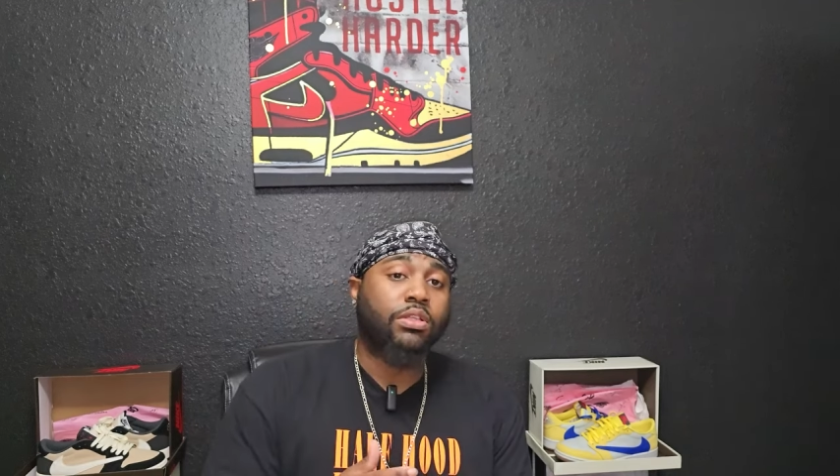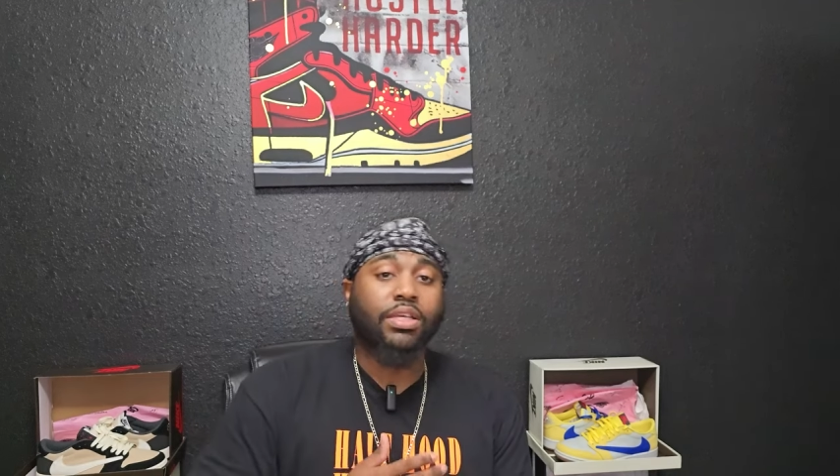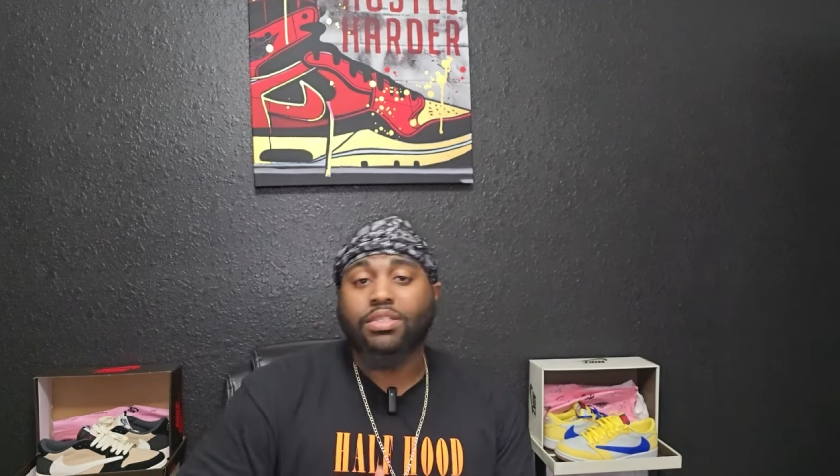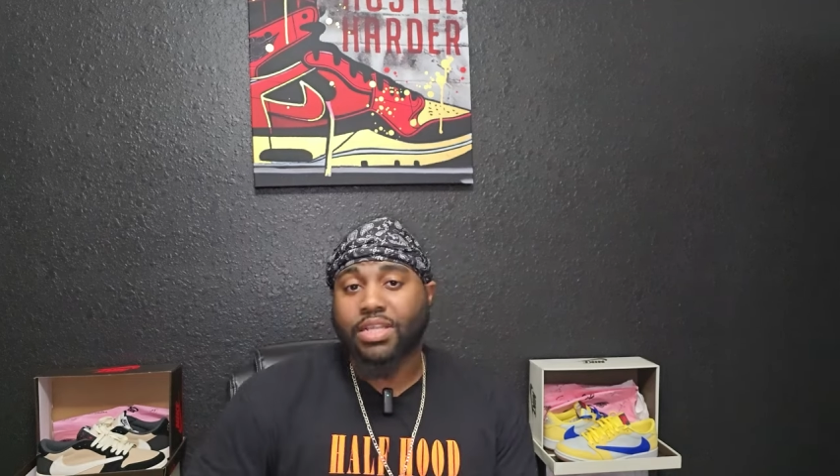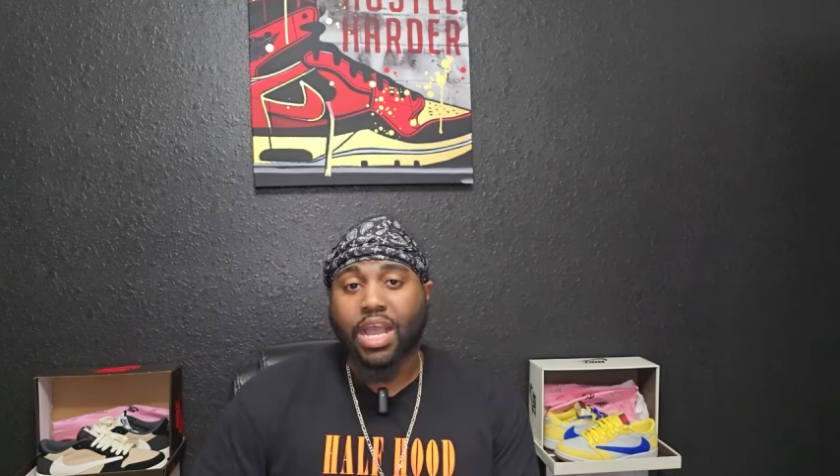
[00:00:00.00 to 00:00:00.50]

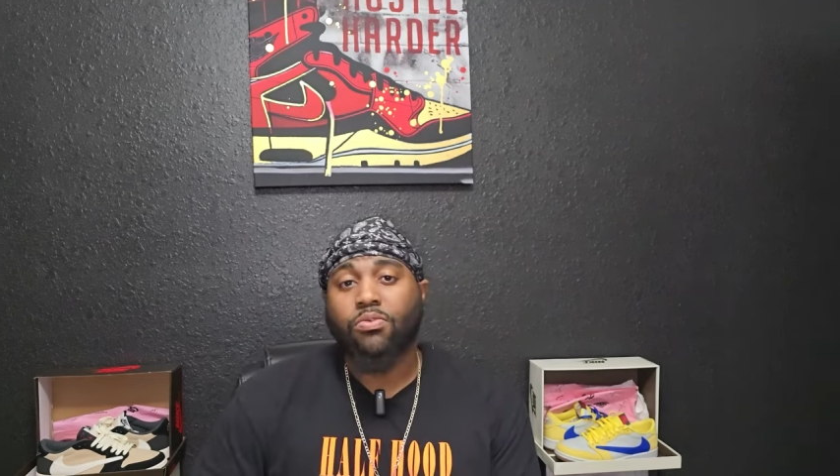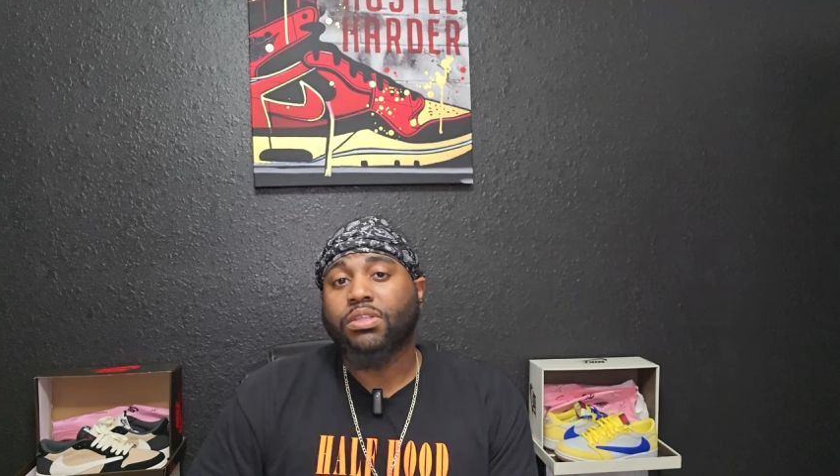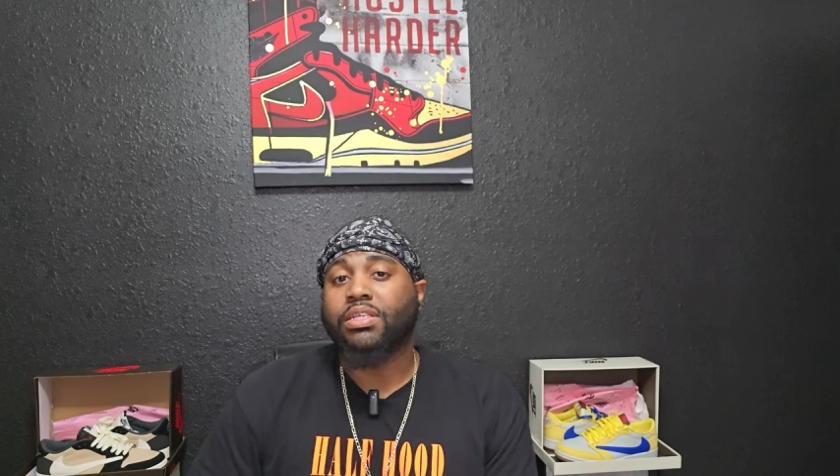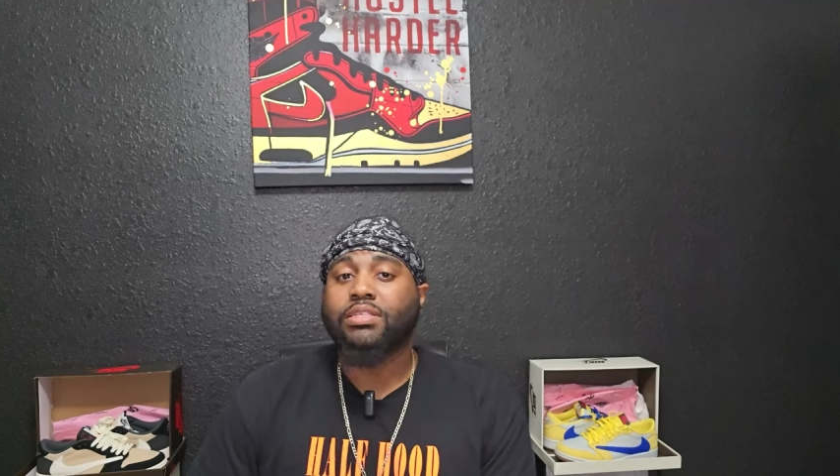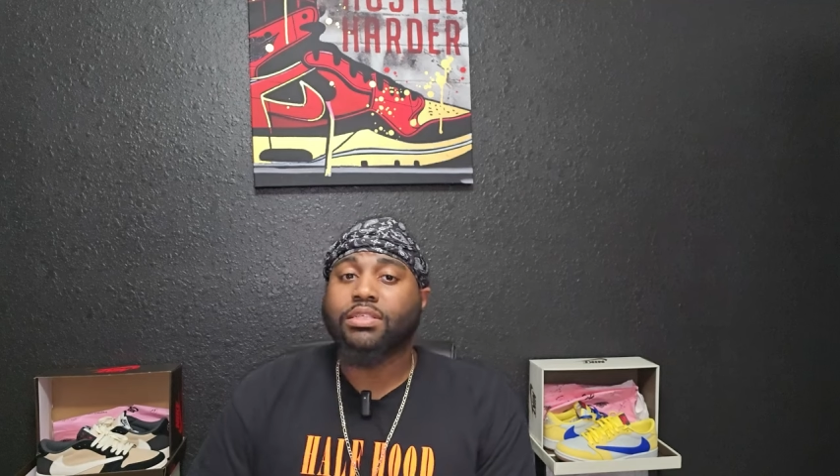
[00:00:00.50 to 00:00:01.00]
does not
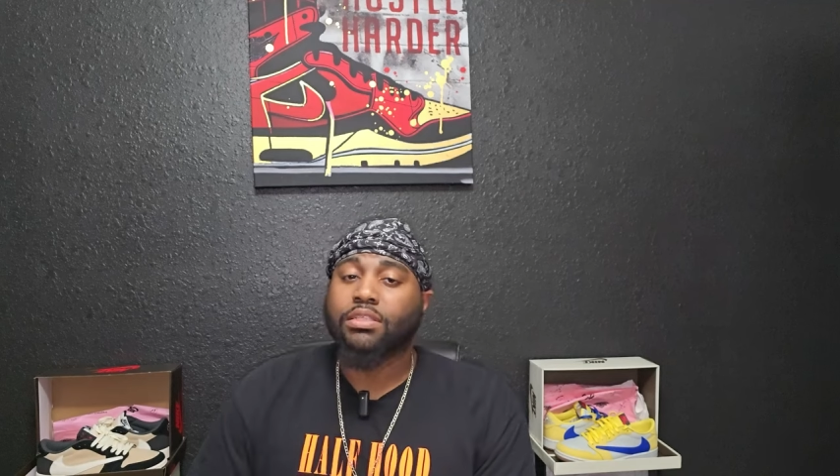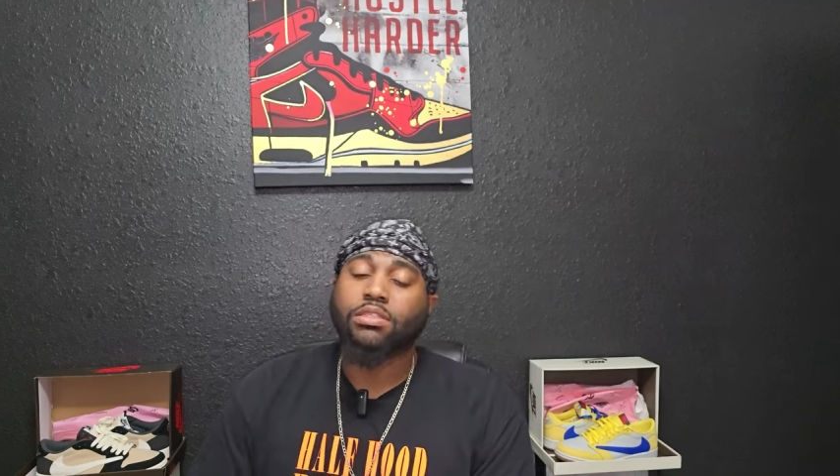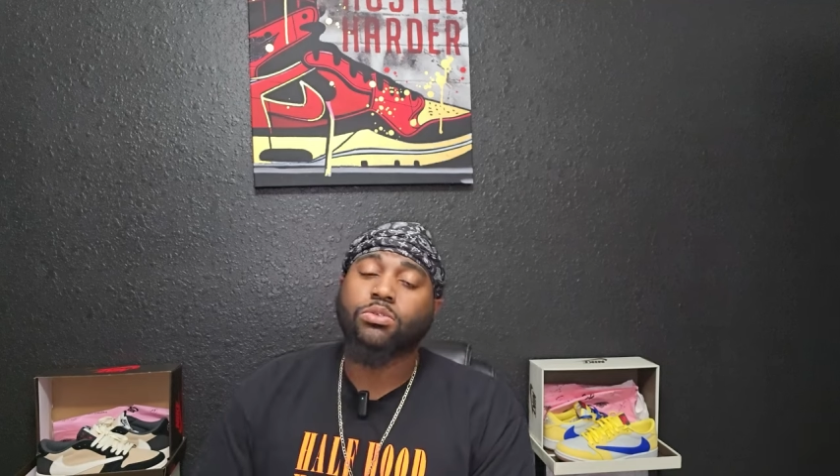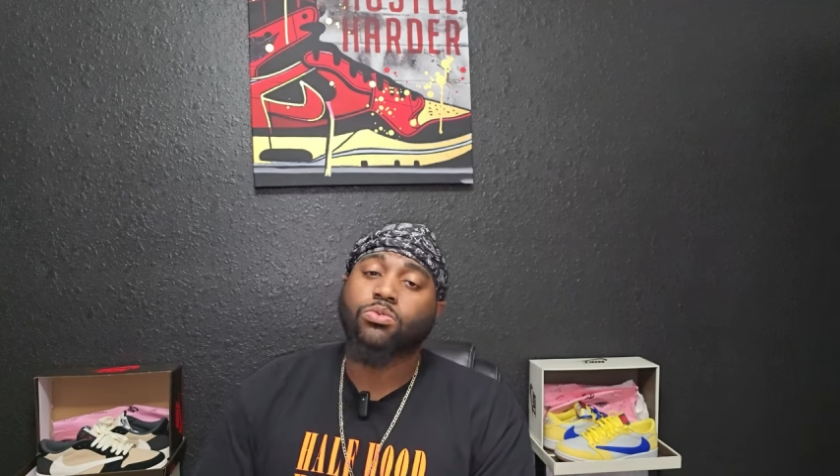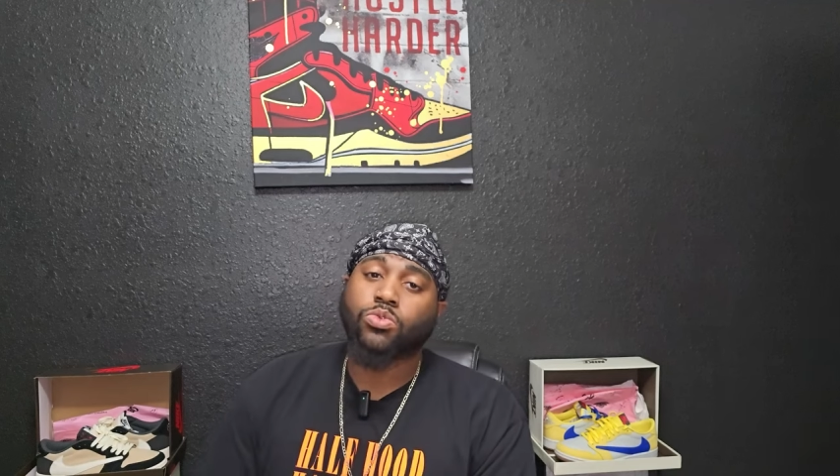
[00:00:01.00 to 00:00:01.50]
release
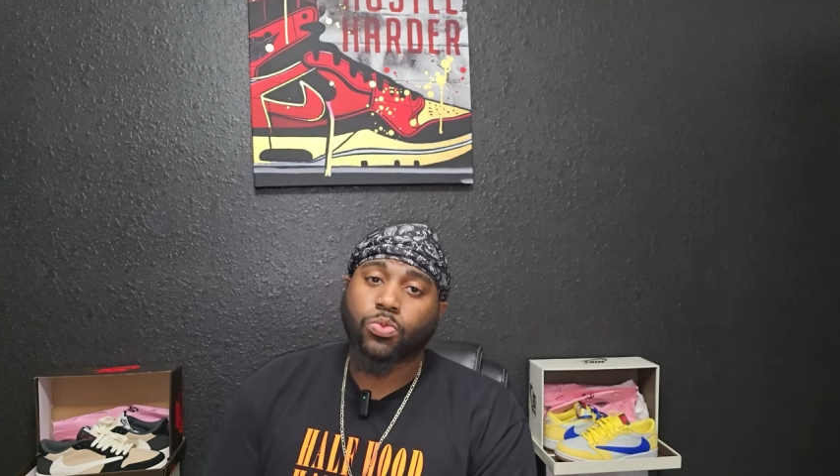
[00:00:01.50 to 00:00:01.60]
until